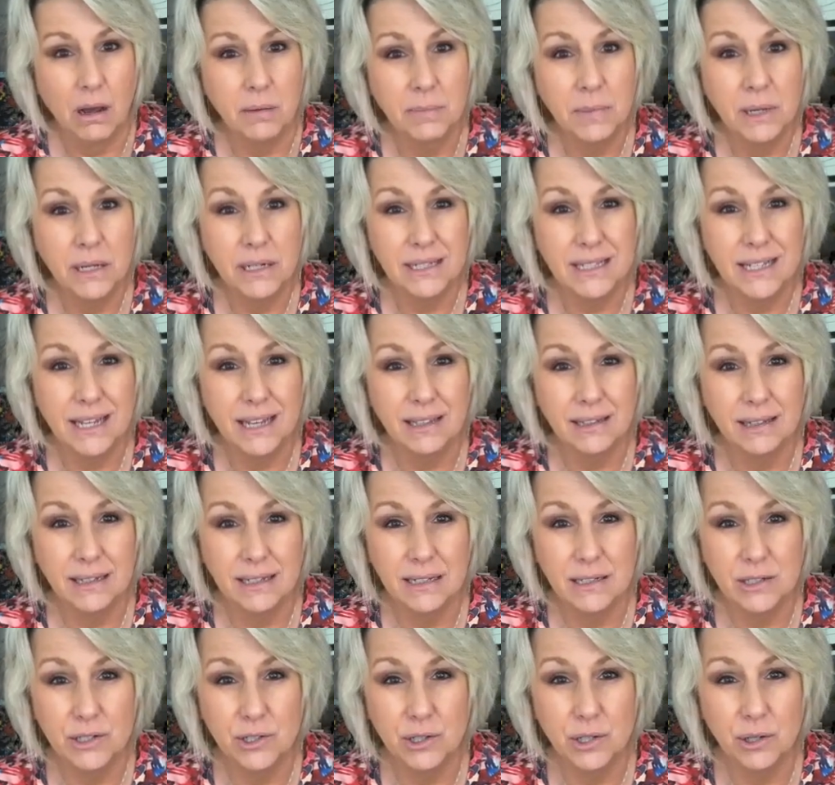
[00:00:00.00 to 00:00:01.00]
I'm going to say at
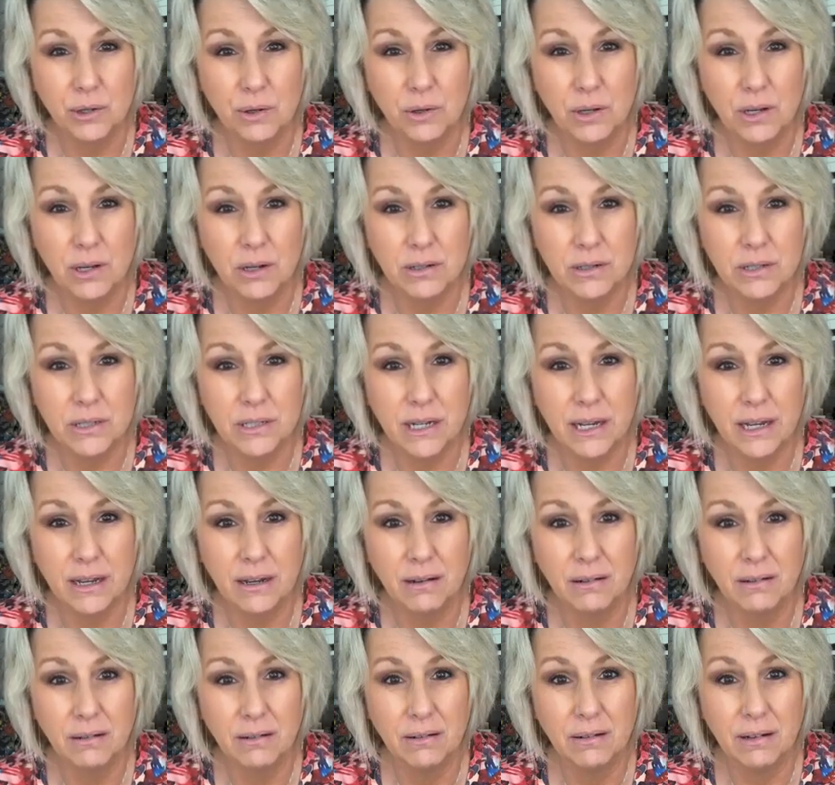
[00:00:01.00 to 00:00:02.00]
least two years
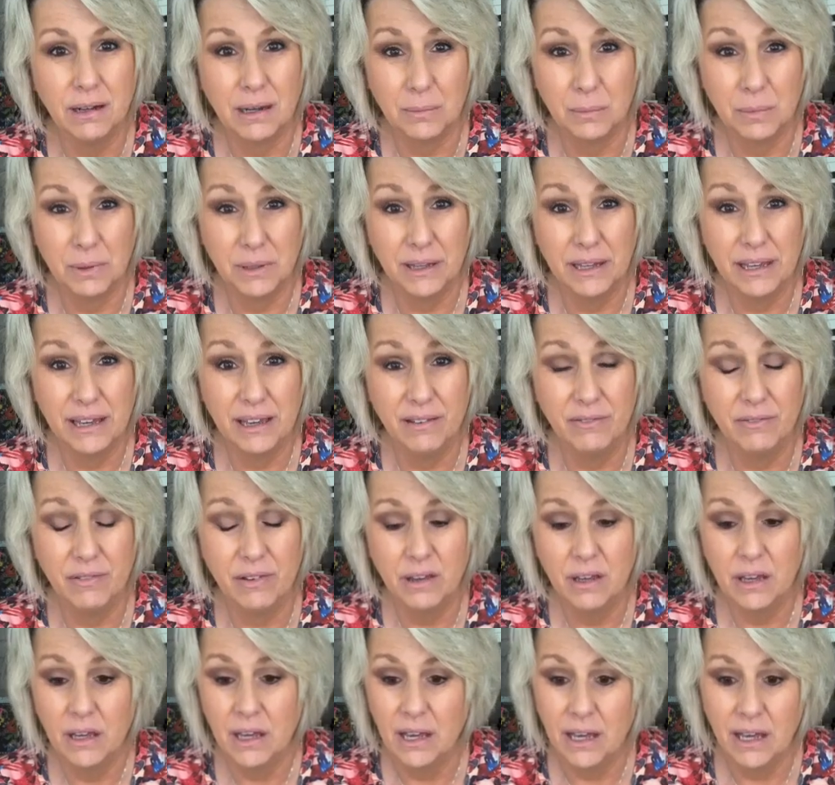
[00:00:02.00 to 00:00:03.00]
now, I believe.
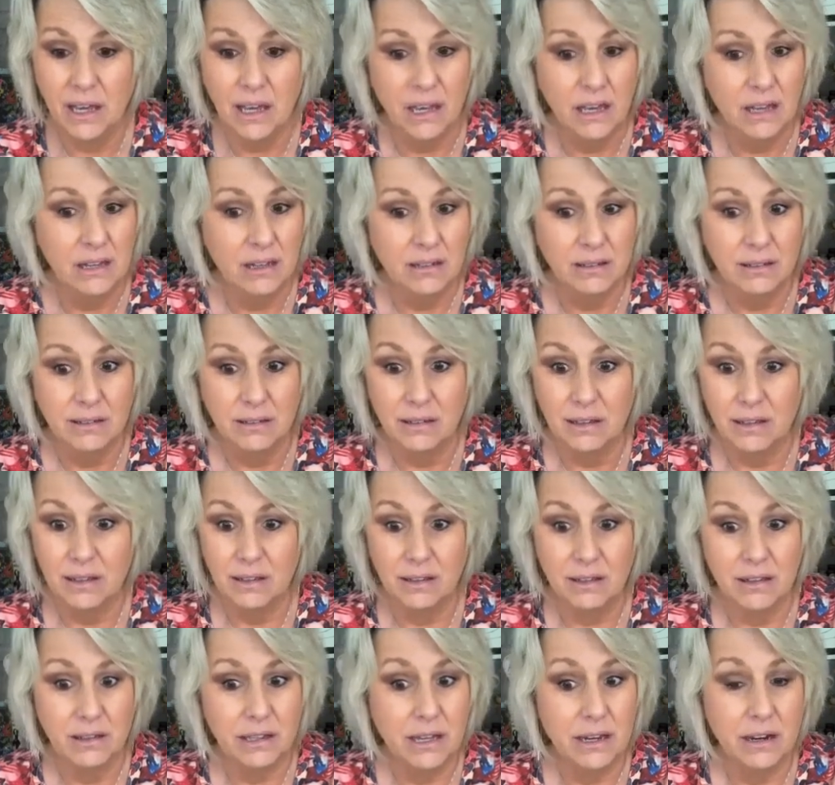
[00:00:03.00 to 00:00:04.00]

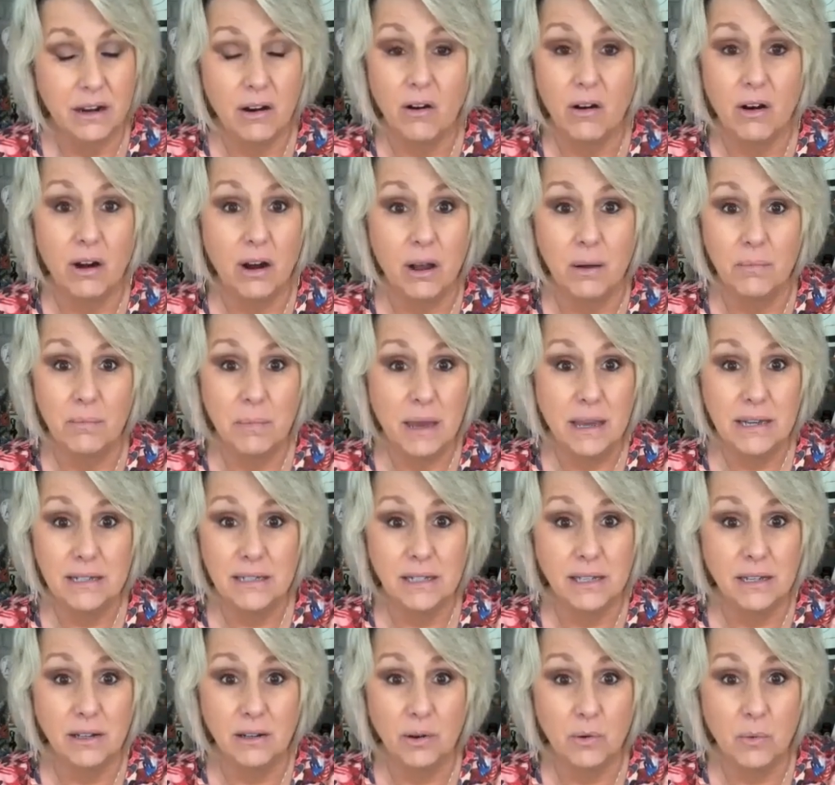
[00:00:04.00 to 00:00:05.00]
They are
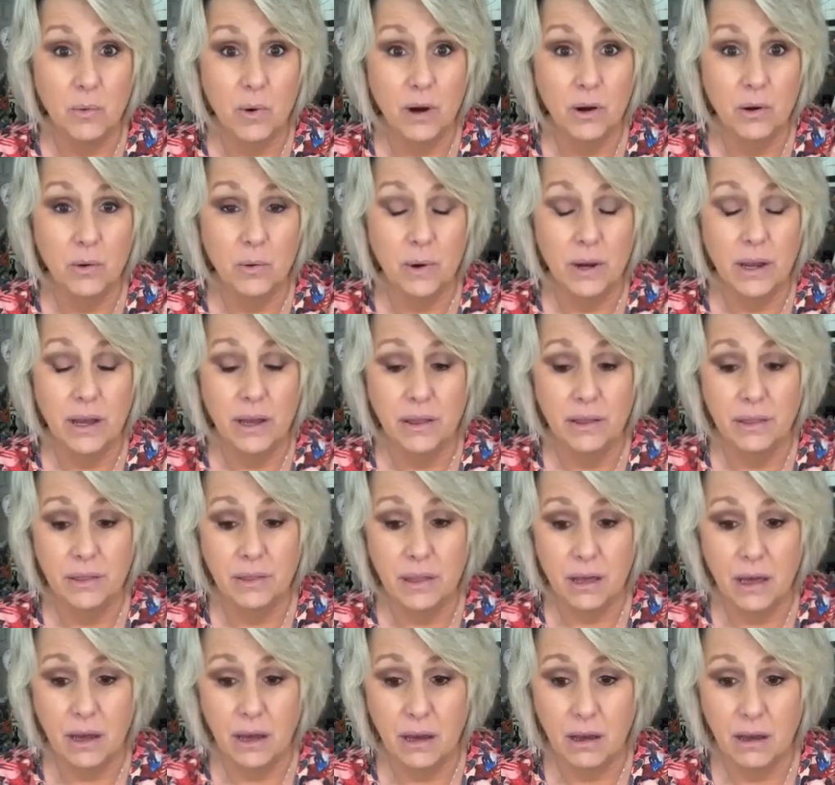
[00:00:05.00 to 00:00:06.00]
amazing to work with.
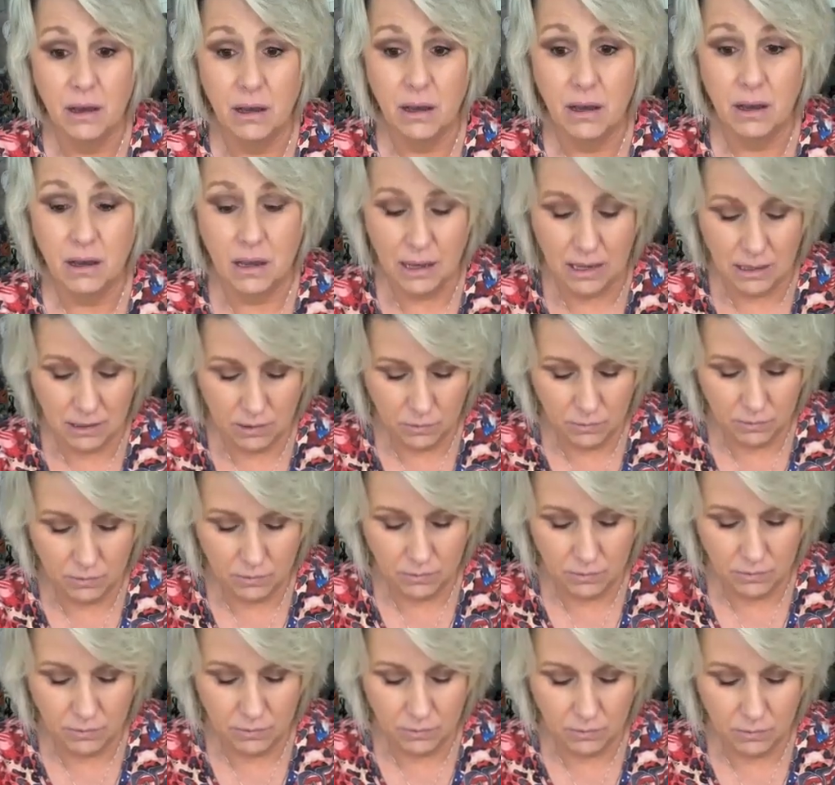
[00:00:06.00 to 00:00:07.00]
Uh, I
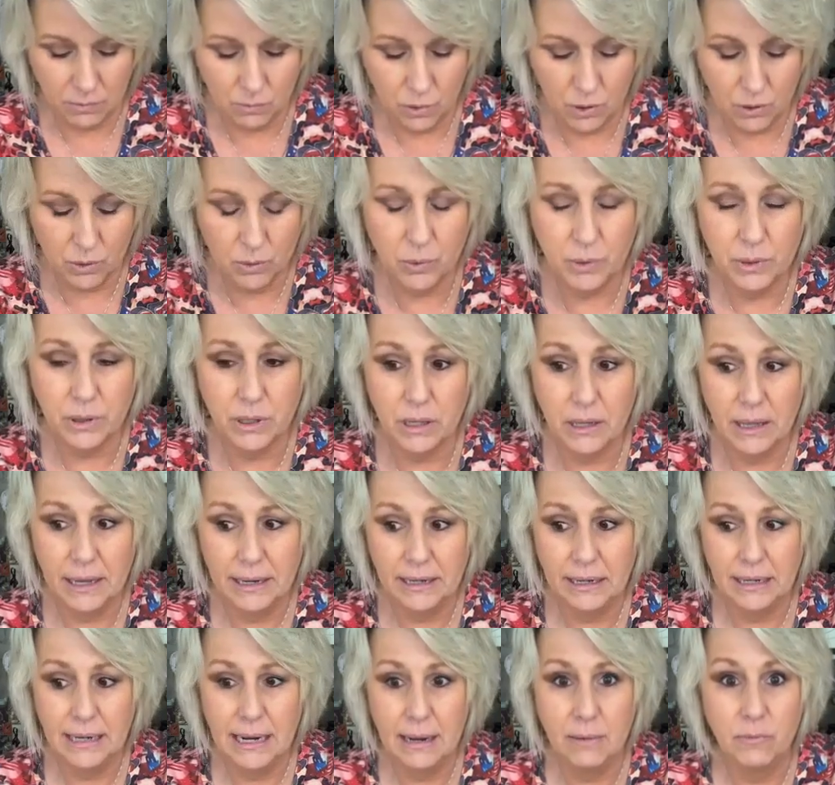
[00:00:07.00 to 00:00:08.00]
work with a
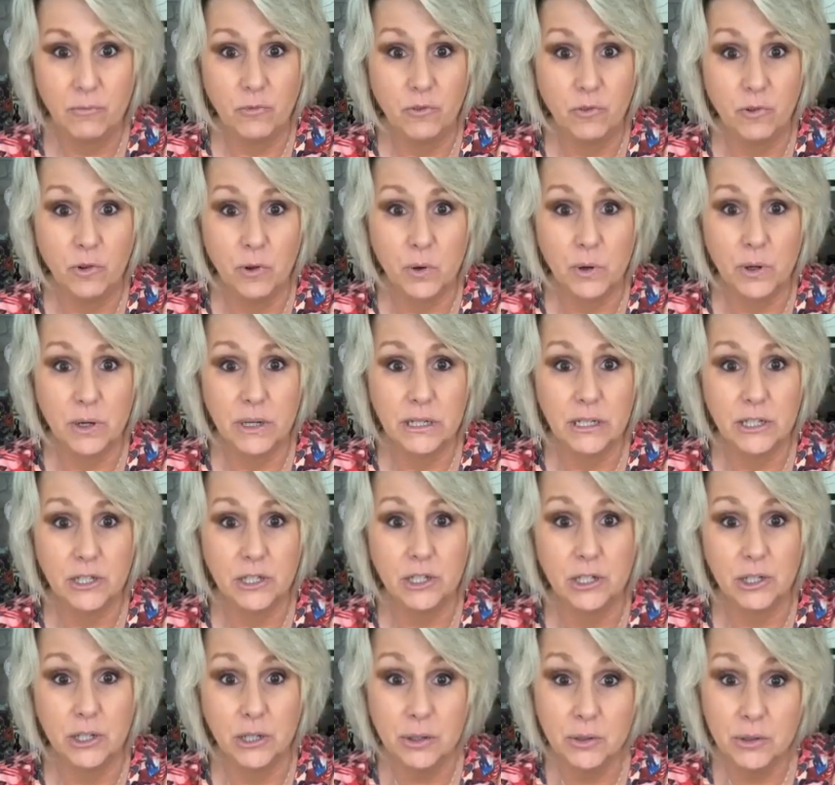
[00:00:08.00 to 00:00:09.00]
lady named
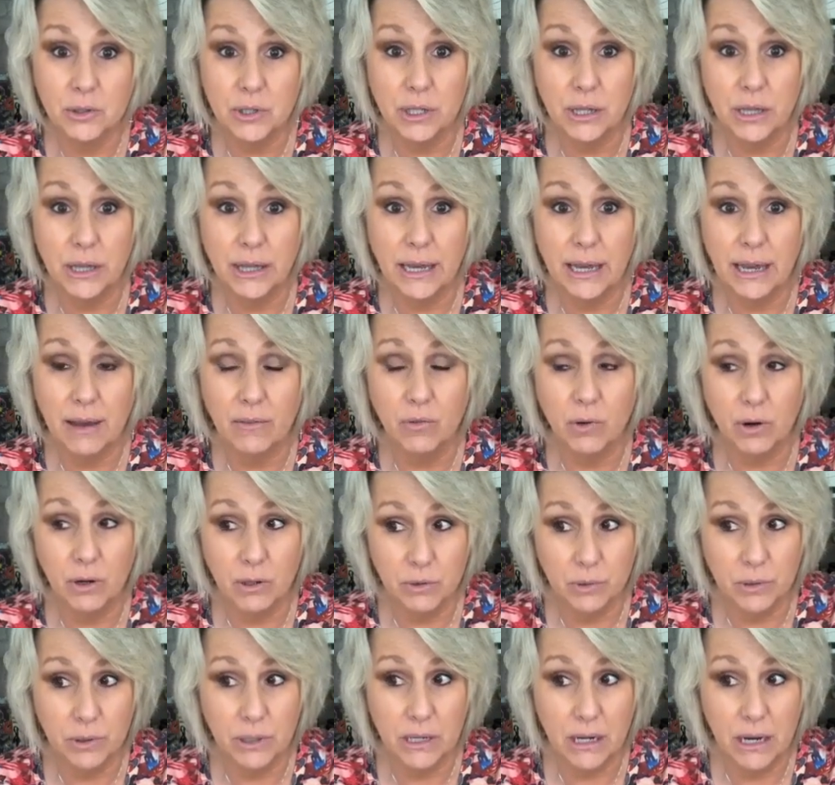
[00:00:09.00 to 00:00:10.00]
Florence usually. I've
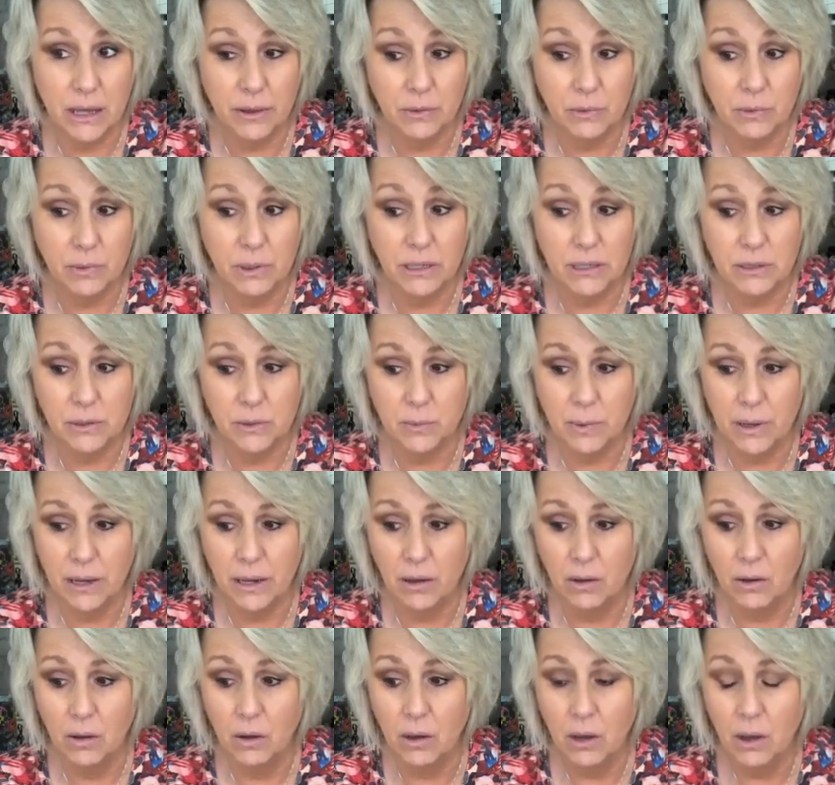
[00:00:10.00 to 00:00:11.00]
worked with another one as
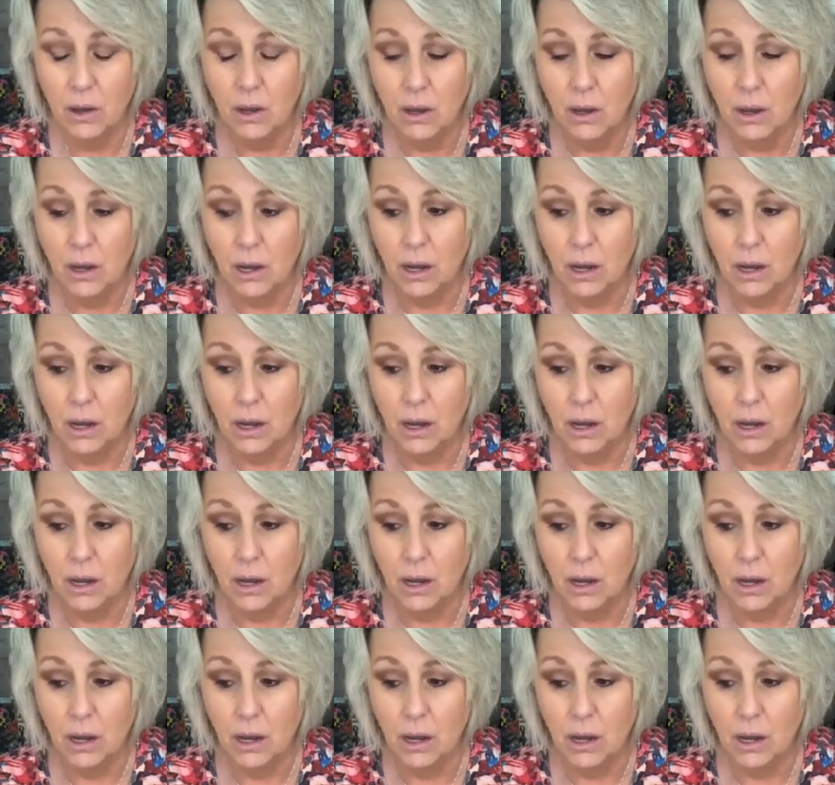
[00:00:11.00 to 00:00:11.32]
well.